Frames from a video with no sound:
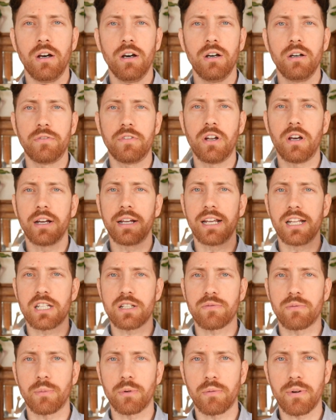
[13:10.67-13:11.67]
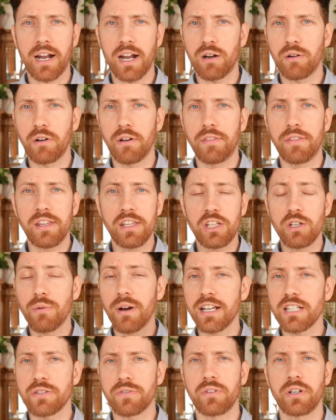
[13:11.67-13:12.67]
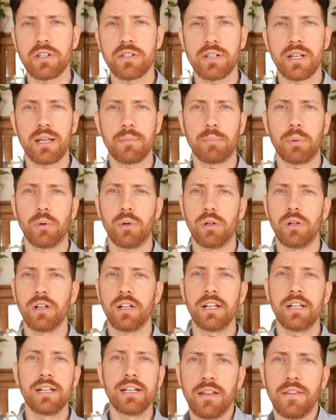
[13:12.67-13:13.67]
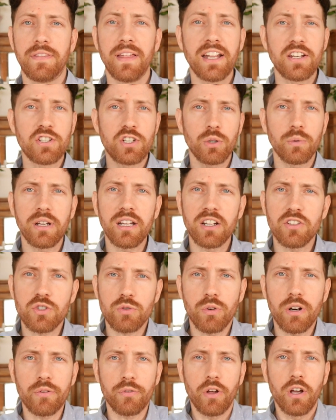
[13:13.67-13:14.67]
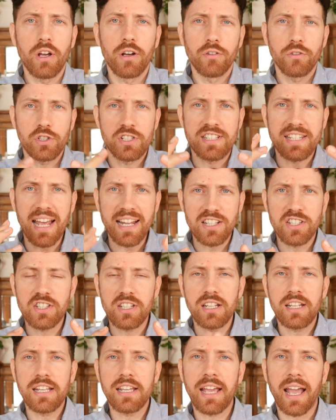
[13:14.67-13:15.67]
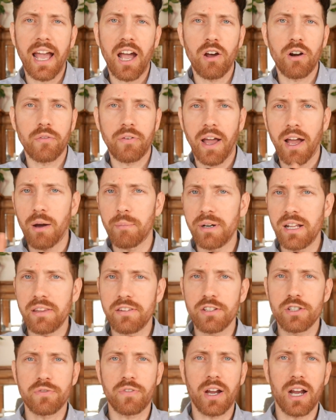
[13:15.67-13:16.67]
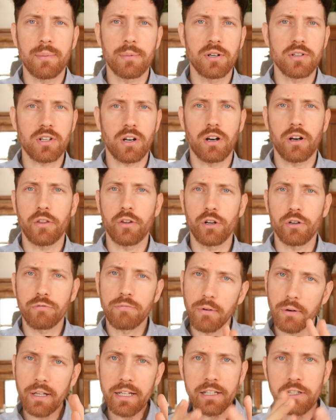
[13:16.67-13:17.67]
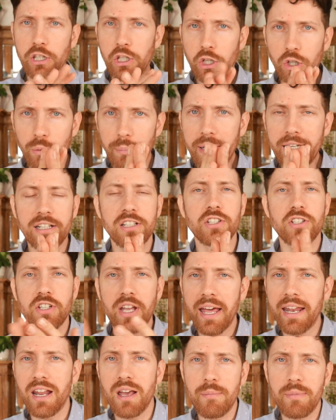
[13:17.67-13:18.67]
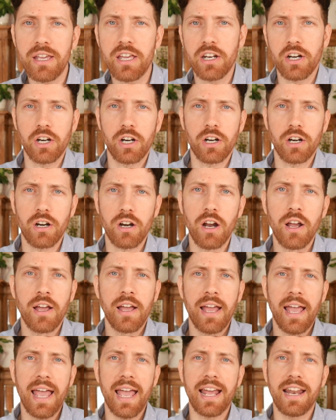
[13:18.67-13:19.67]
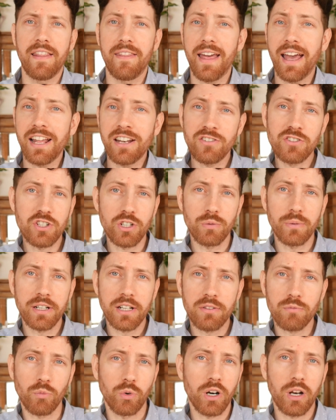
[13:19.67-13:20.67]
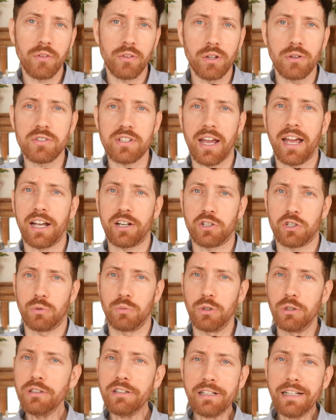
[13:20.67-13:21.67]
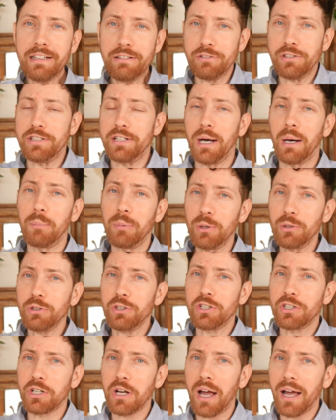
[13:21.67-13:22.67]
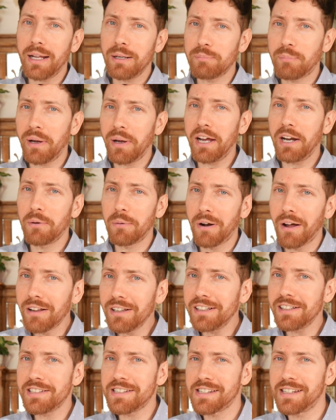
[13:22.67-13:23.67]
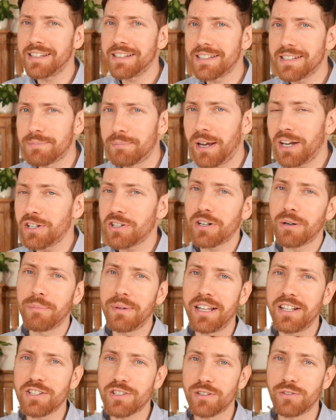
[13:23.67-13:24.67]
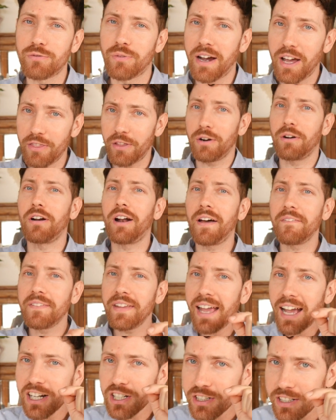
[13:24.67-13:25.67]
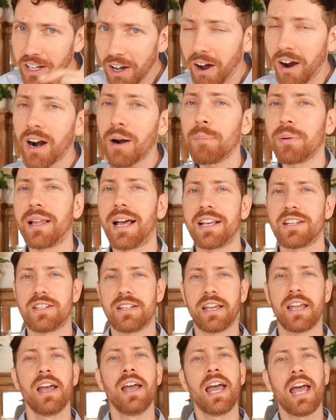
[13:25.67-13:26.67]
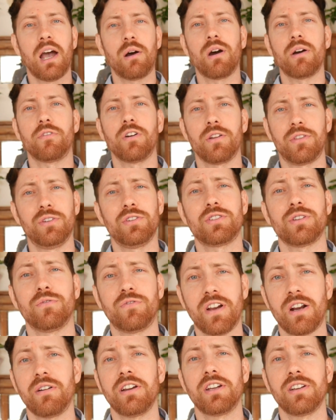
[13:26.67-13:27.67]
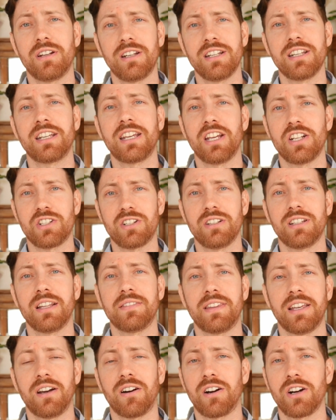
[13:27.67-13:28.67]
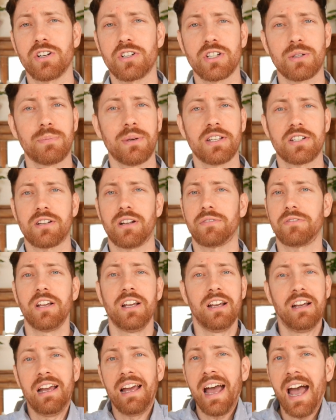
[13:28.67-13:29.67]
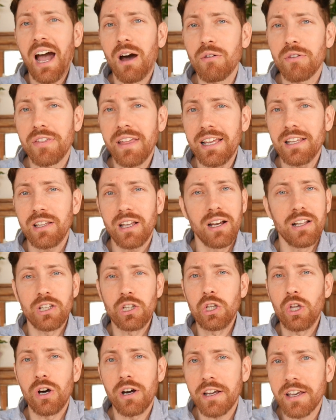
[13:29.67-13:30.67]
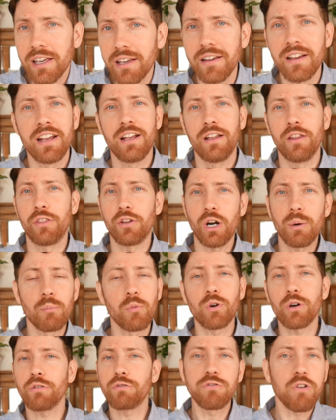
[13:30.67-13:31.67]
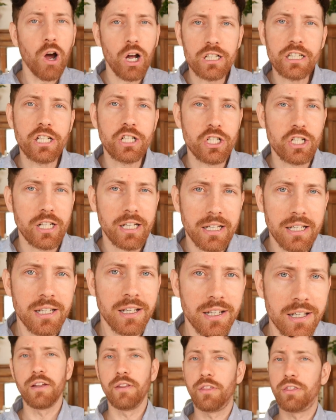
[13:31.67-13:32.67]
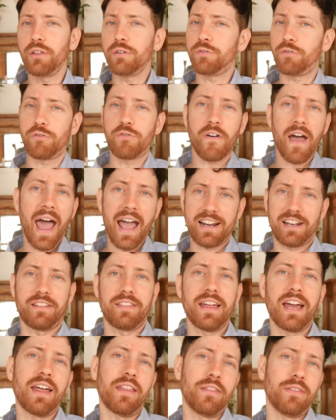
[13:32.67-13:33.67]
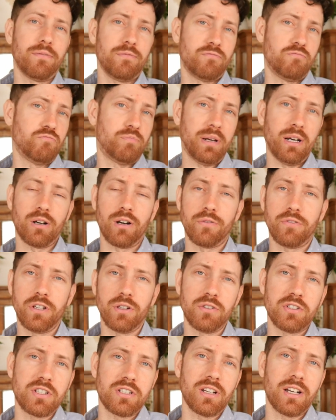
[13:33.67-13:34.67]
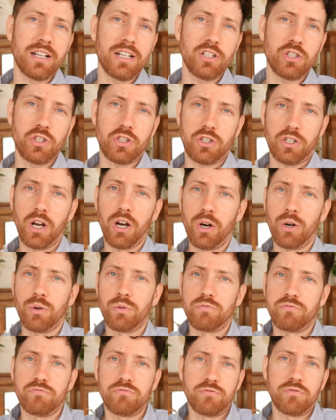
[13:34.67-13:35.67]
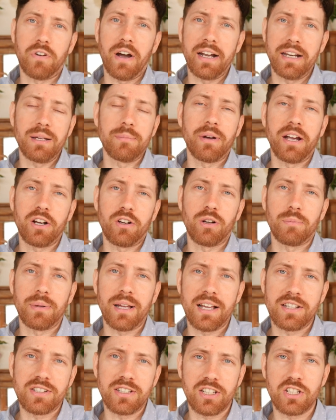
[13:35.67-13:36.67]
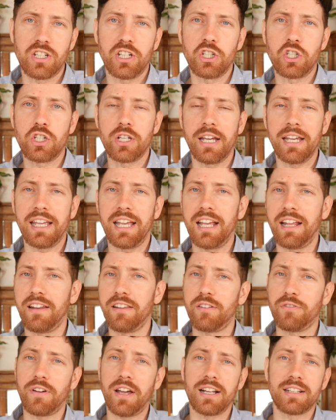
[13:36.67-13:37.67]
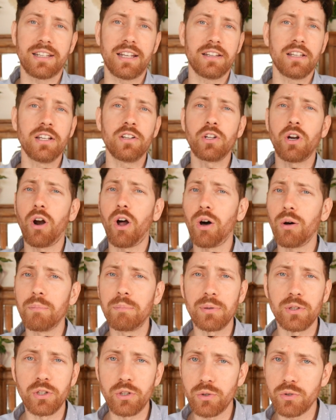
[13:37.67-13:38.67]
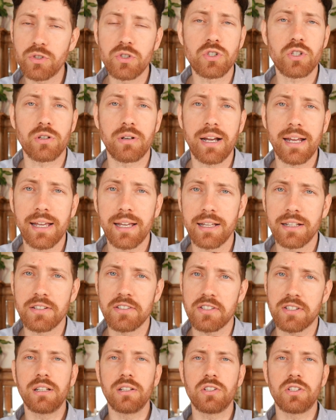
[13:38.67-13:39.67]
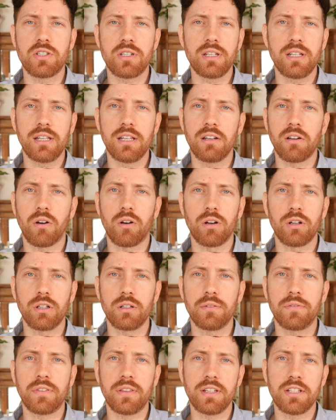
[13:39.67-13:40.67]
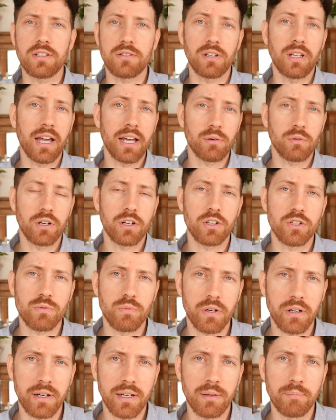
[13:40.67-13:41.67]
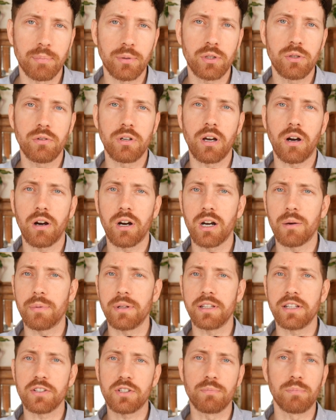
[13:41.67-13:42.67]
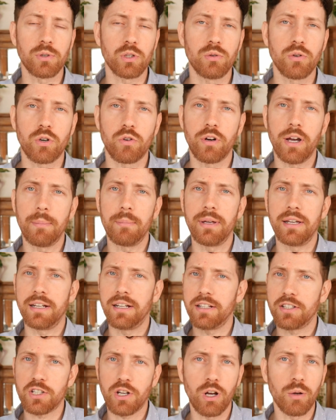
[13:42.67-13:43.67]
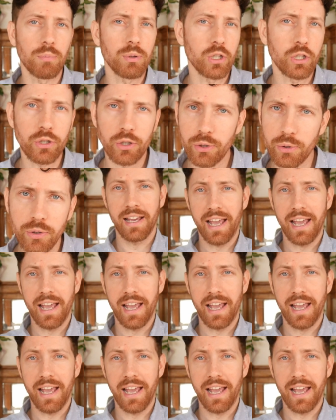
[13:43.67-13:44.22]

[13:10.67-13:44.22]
of nuggets from around the US, for example, then doing a sort of density count of how many of these fibers are there for like cubic centimeter and then doing one of those actual like double shot pyrolysis measurements of whether or not they actually are plastic however there's a very good indication that they are just based off how they look their morphology, the fact that peer-reviewed studies show finding microplastics in chicken, the fact that they're all blue strands. You can see all of these line workers wearing blue garb and this blue equipment, it's all blue.